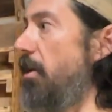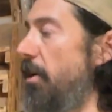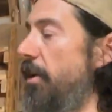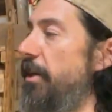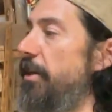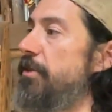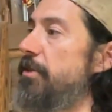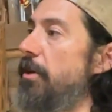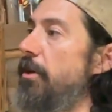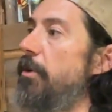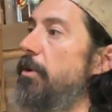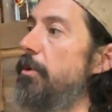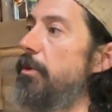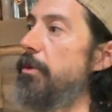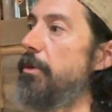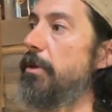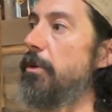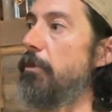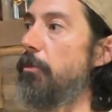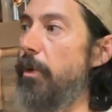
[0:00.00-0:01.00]
on its
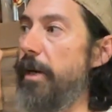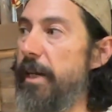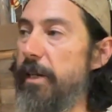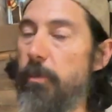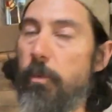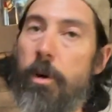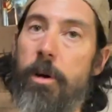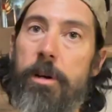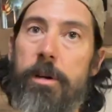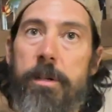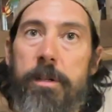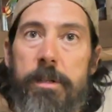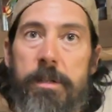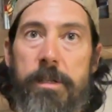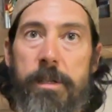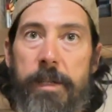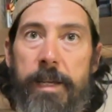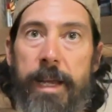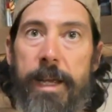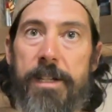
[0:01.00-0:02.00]
own rainwater
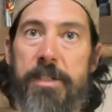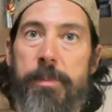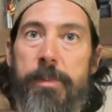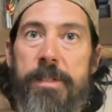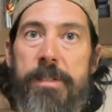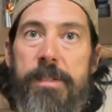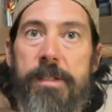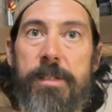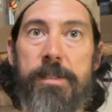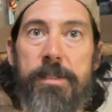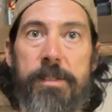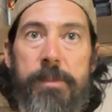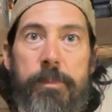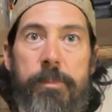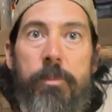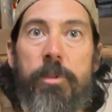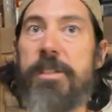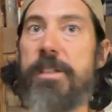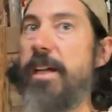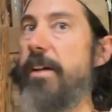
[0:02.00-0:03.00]
catchment
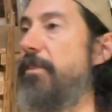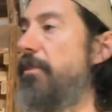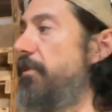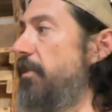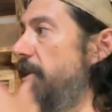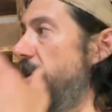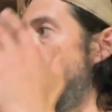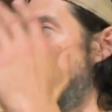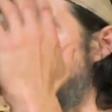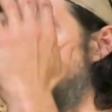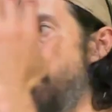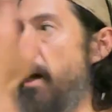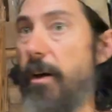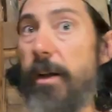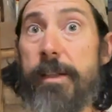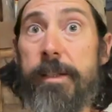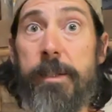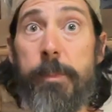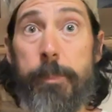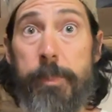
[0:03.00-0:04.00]
system, which I have a video on how
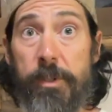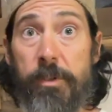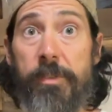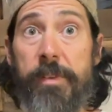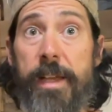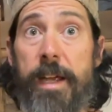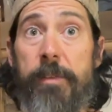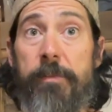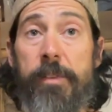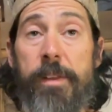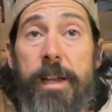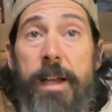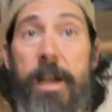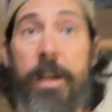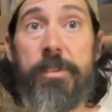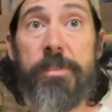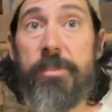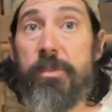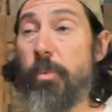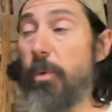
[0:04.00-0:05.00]
I built that for the
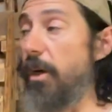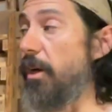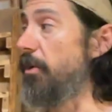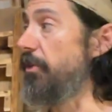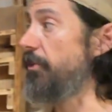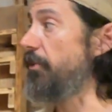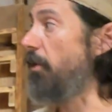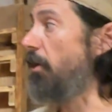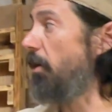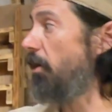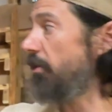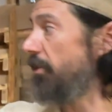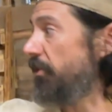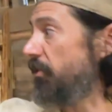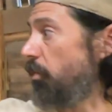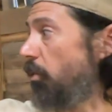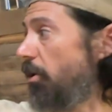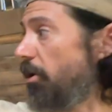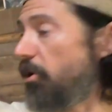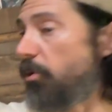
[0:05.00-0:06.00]
house as well. So all
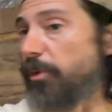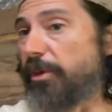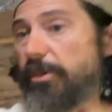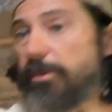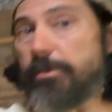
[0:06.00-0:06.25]
this water we use...